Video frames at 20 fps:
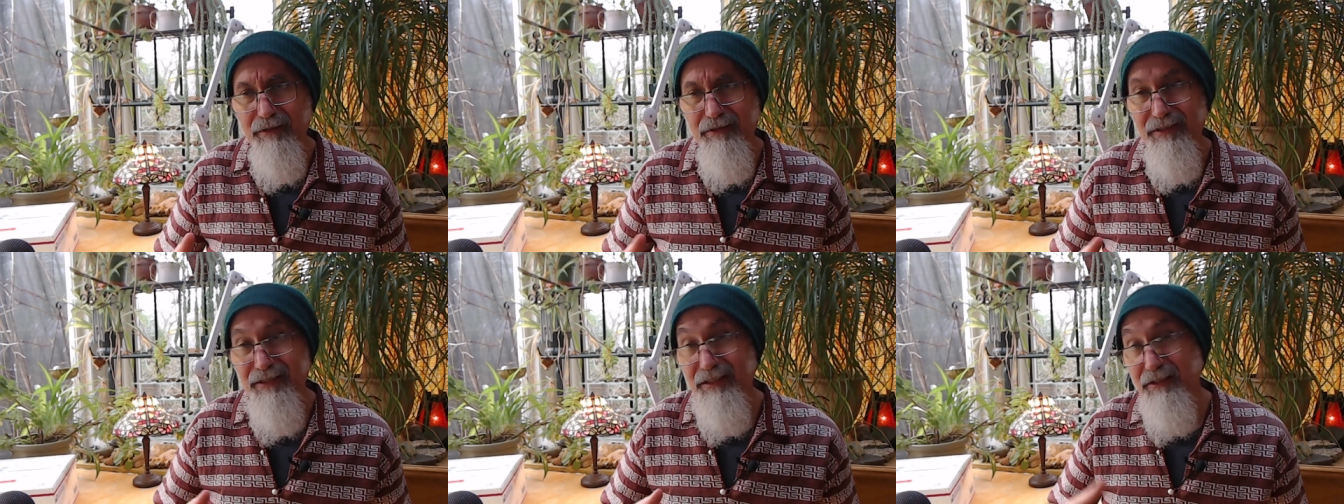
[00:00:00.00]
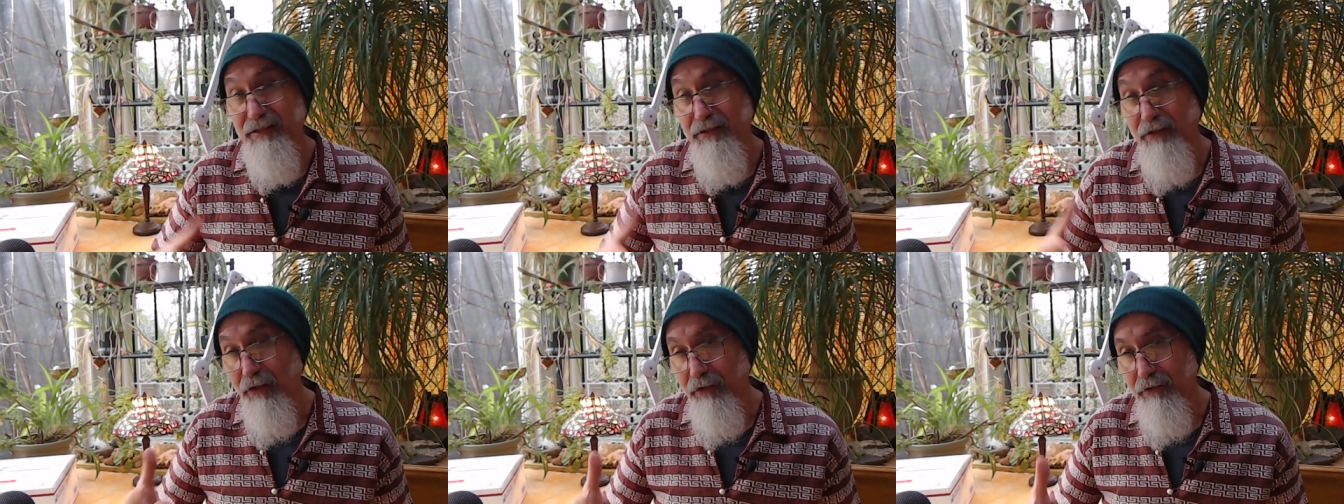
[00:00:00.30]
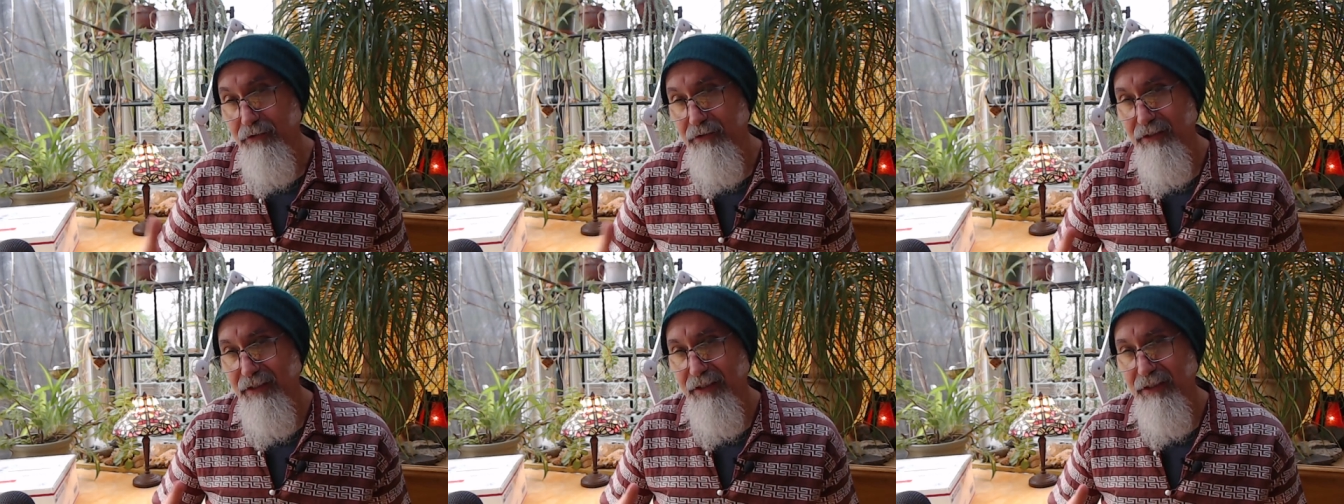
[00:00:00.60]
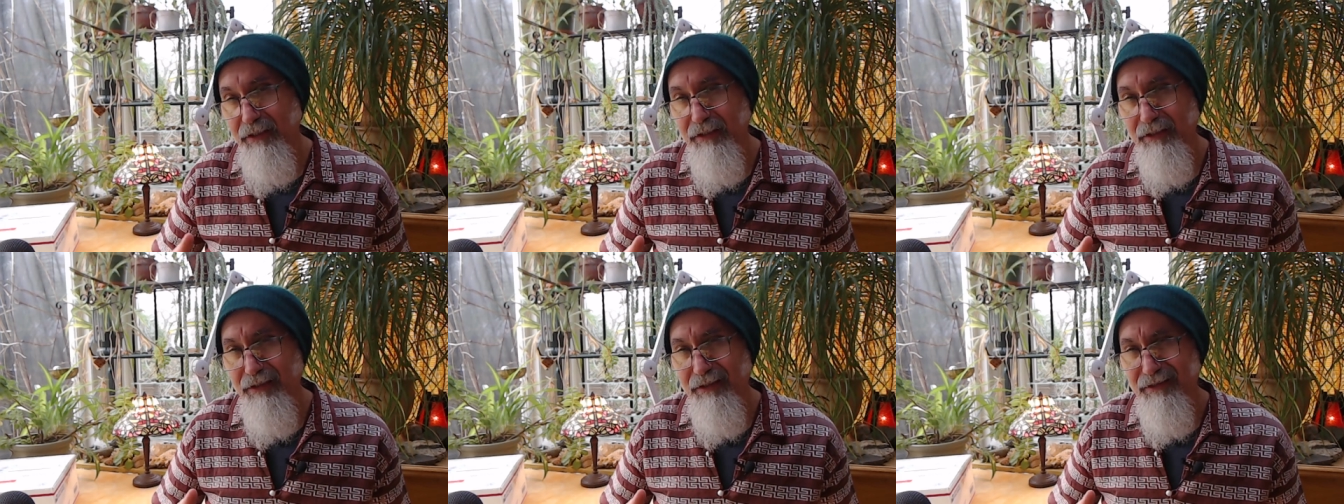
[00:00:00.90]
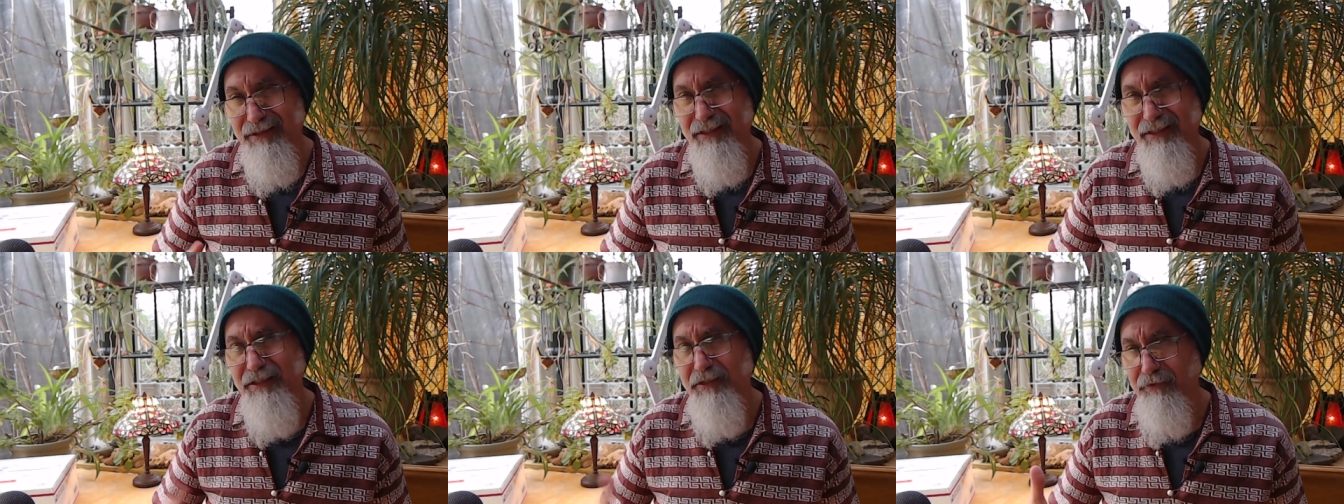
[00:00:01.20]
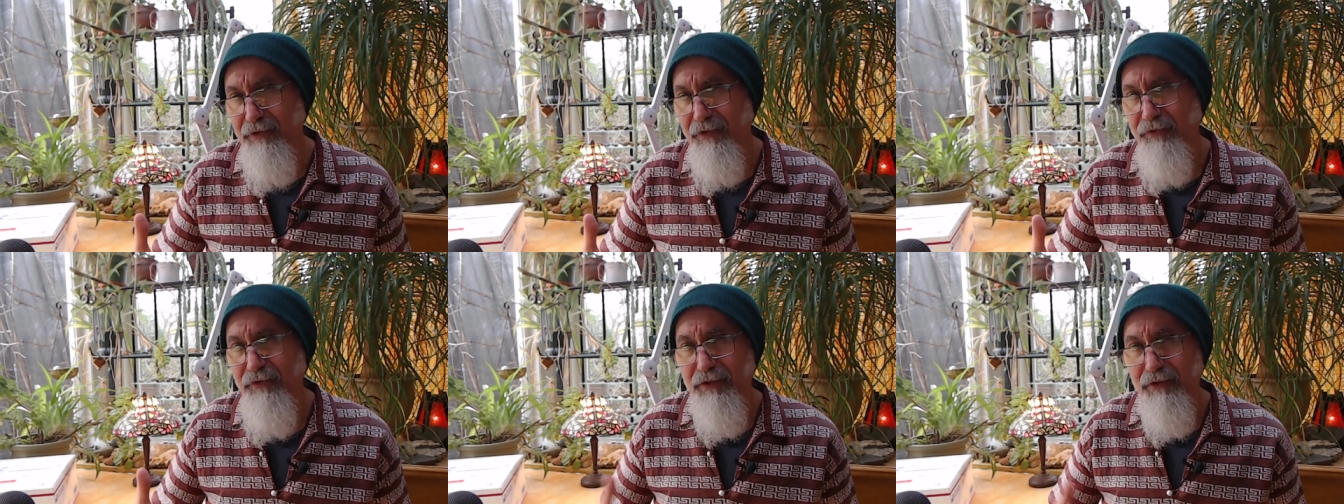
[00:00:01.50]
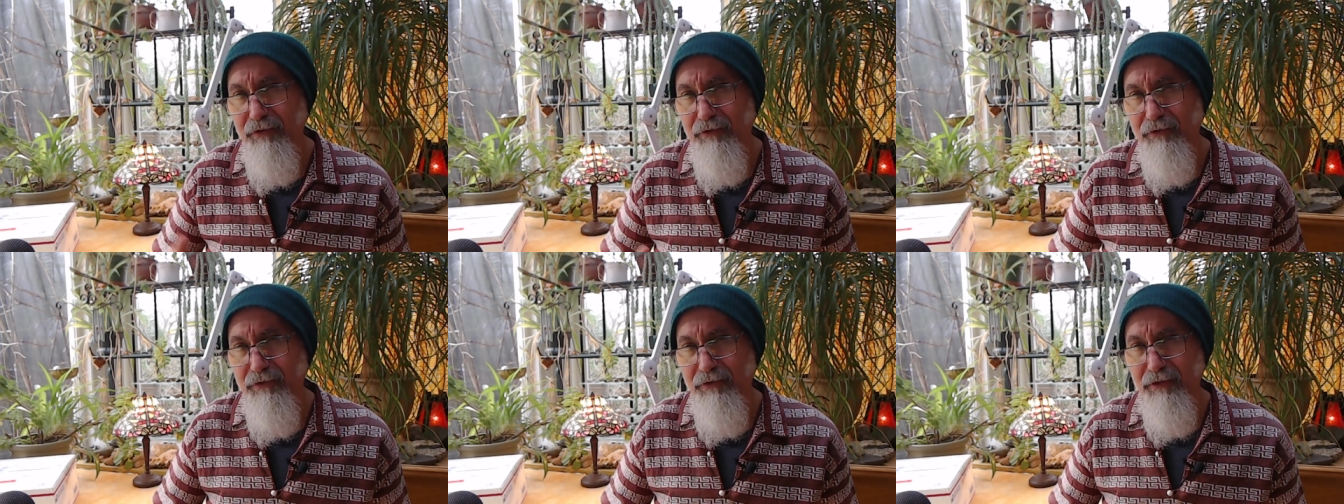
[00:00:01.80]
six dollars Canadian 650
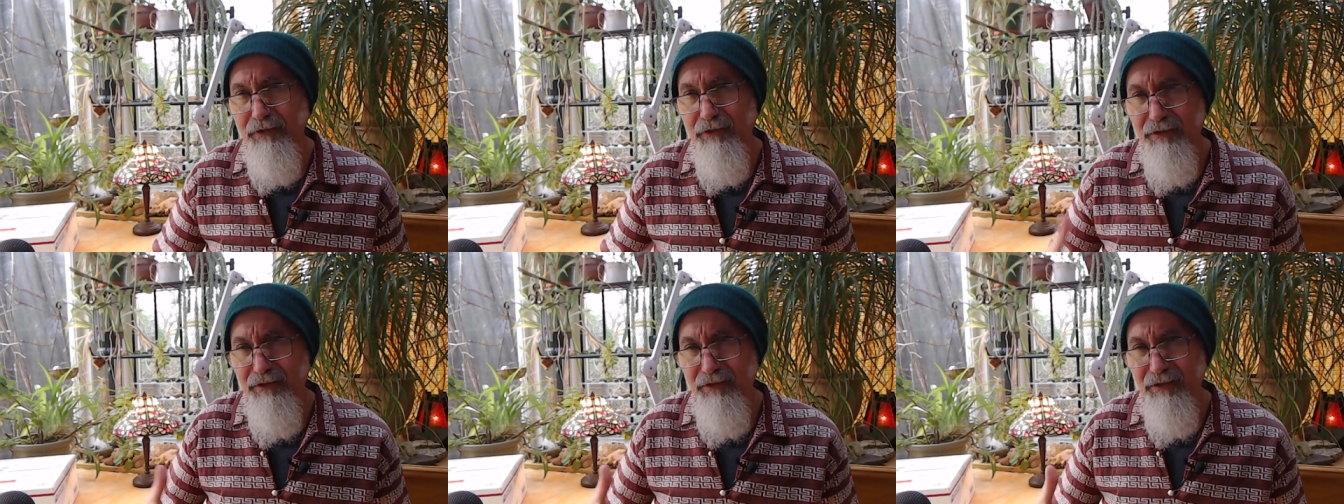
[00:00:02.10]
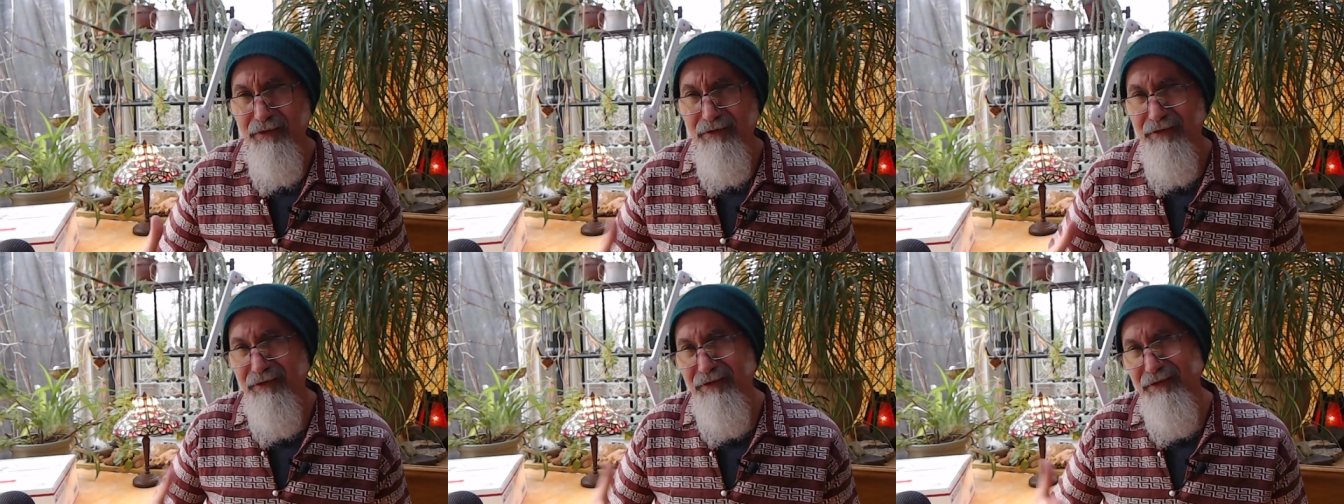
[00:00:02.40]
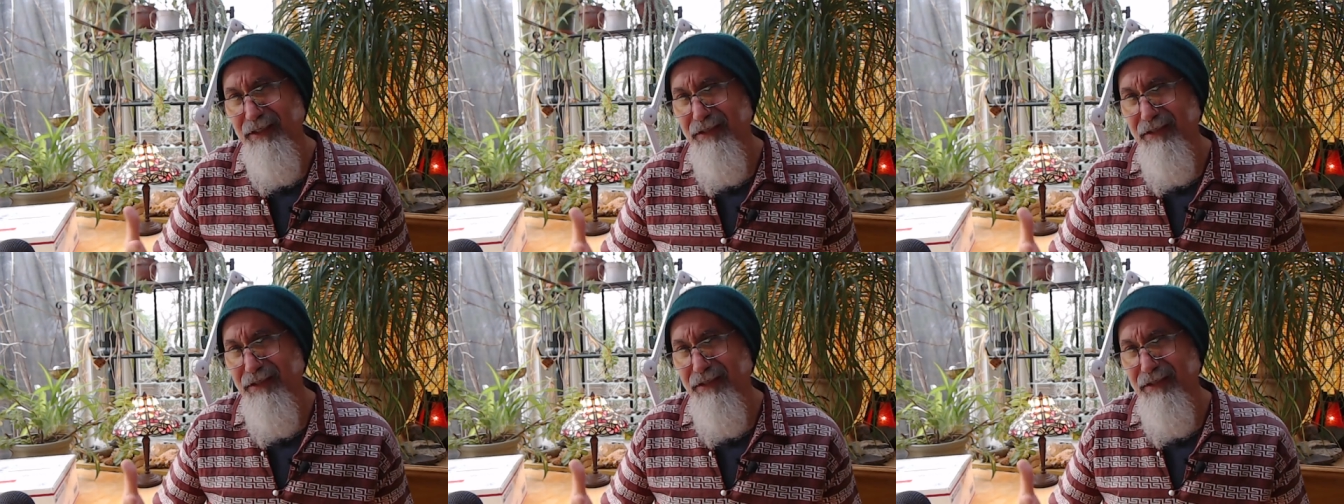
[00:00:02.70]
usually six yeah